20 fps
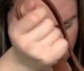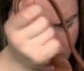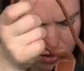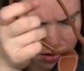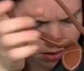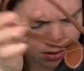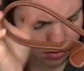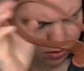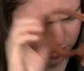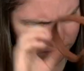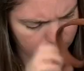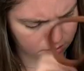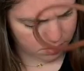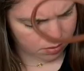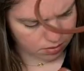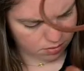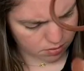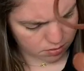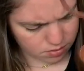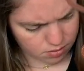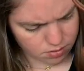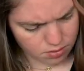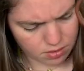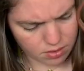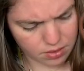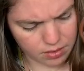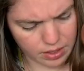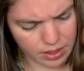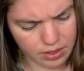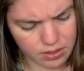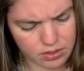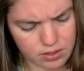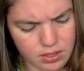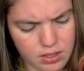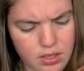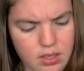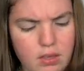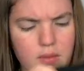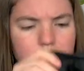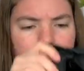it looks, okay, there's a
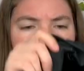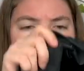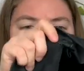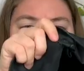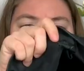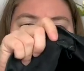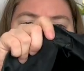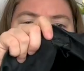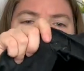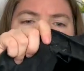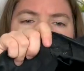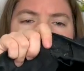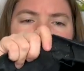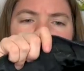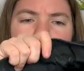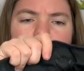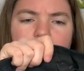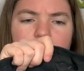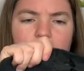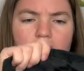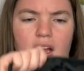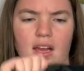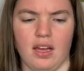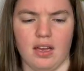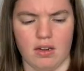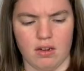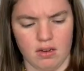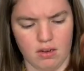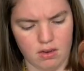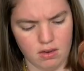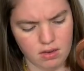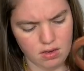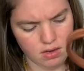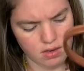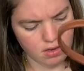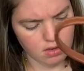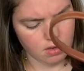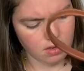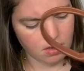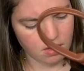little bit of tearing inside.
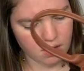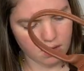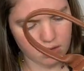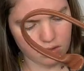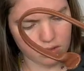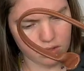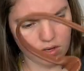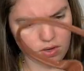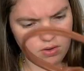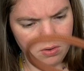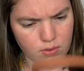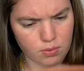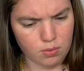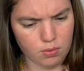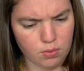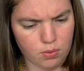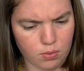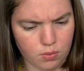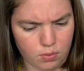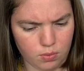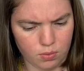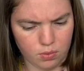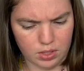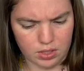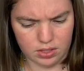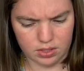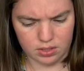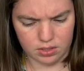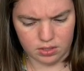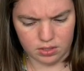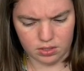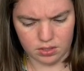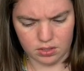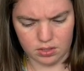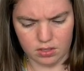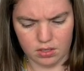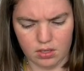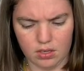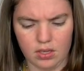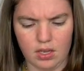So
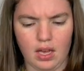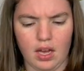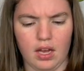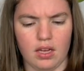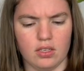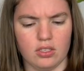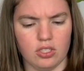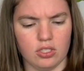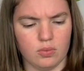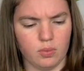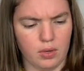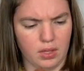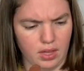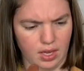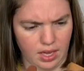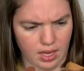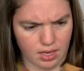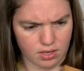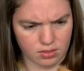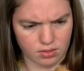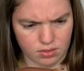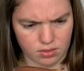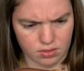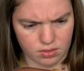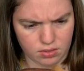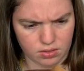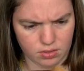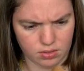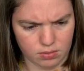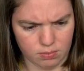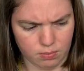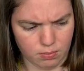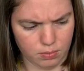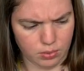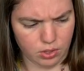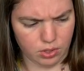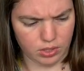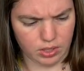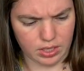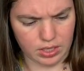it's, yeah, just where the handles
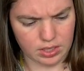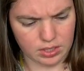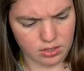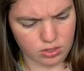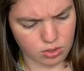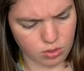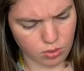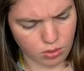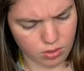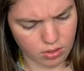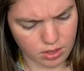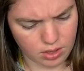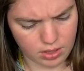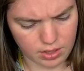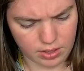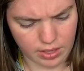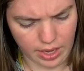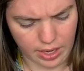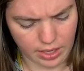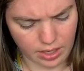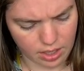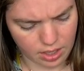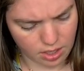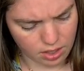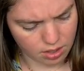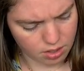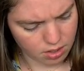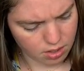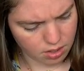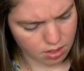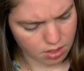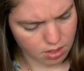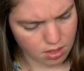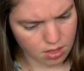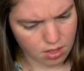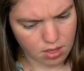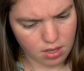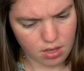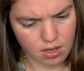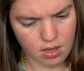pull and it's torn in the lining.
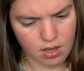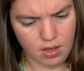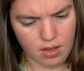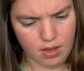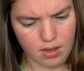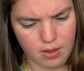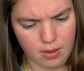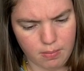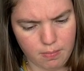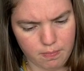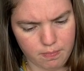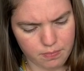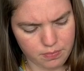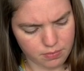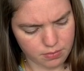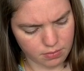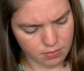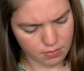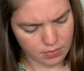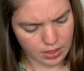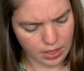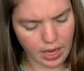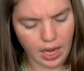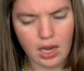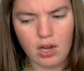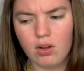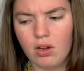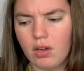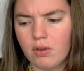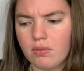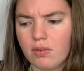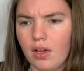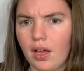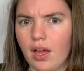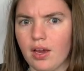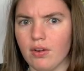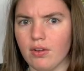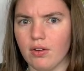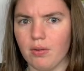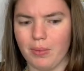I don't know.
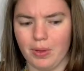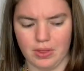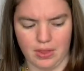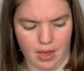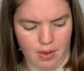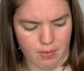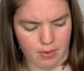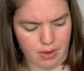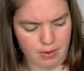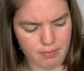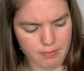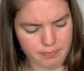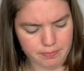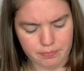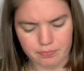I don't know about that one.